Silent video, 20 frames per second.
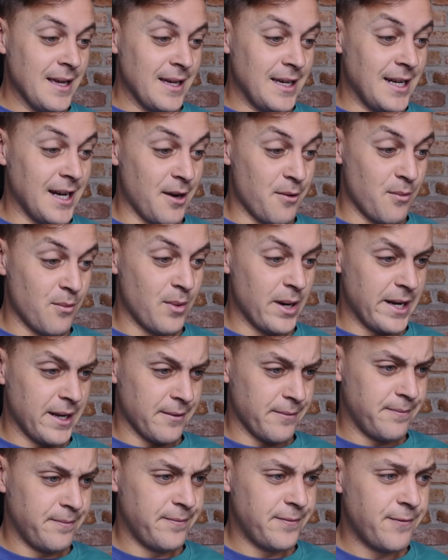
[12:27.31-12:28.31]
you know, when
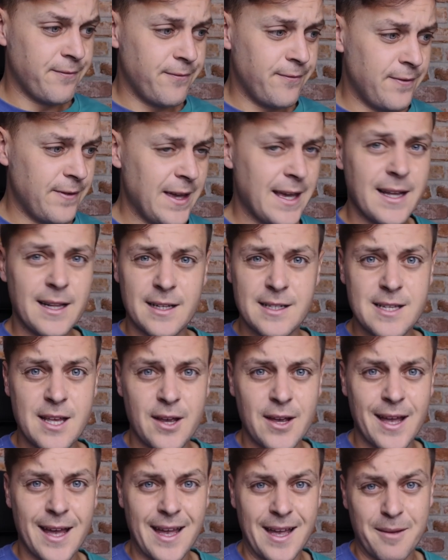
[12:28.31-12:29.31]
you feel as though
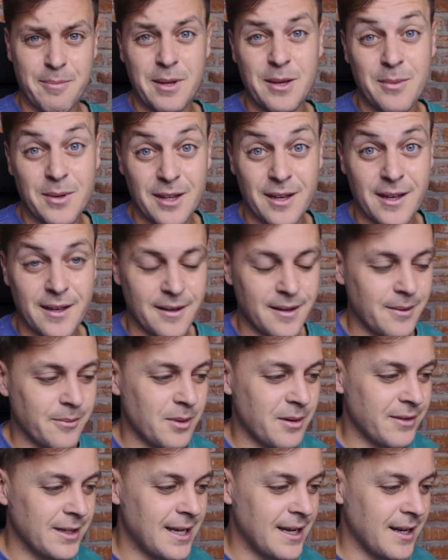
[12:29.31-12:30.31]
you're happy with
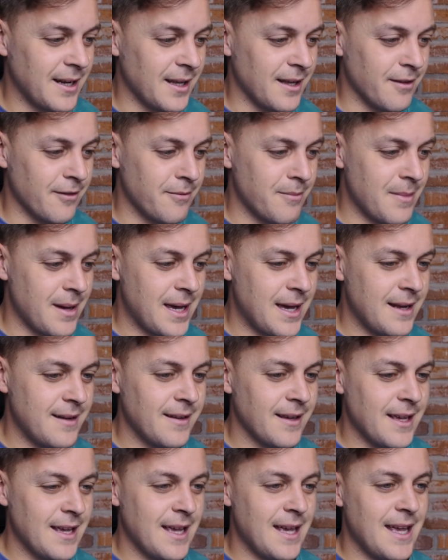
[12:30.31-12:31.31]
an edit you've
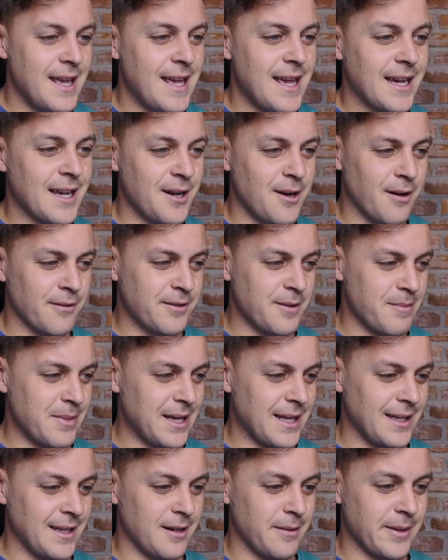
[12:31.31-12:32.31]
made, it can often
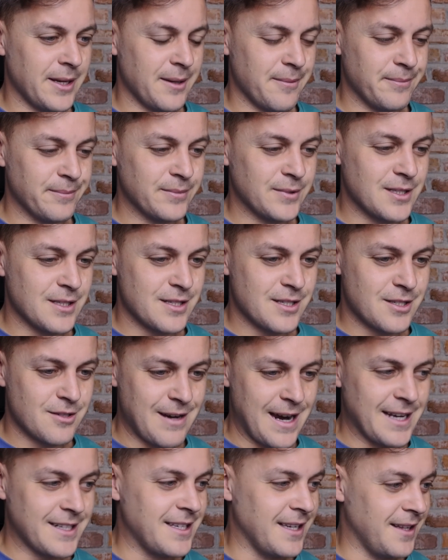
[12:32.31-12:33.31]
be a little bit
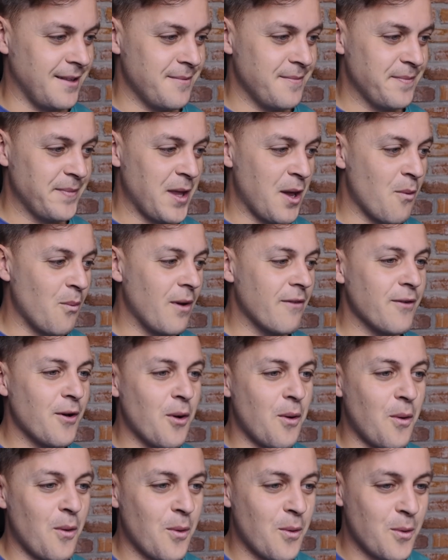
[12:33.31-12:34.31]
distracting with
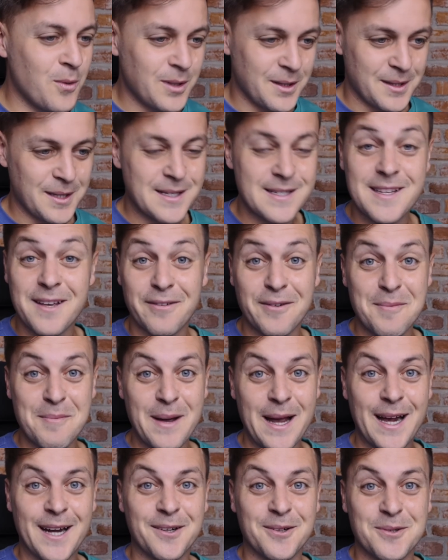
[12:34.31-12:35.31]
all of these different
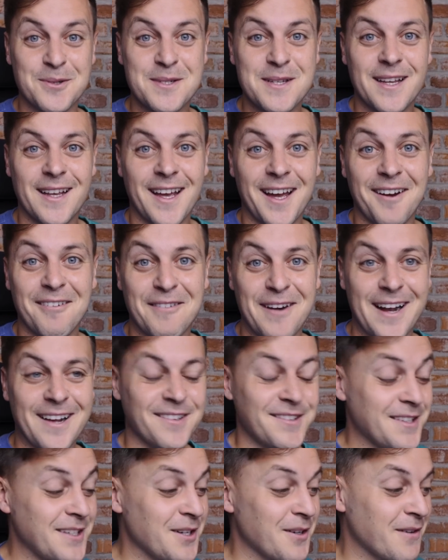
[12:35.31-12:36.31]
panels
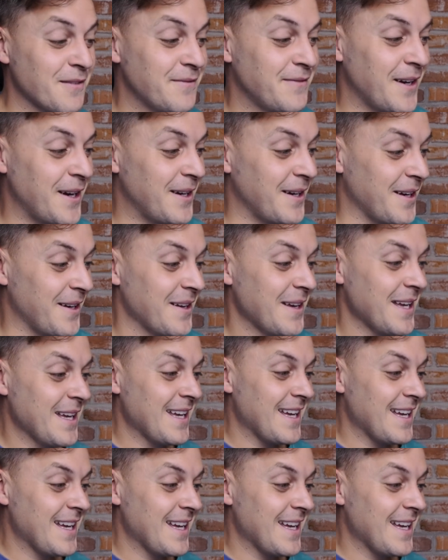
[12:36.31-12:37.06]
around your photo.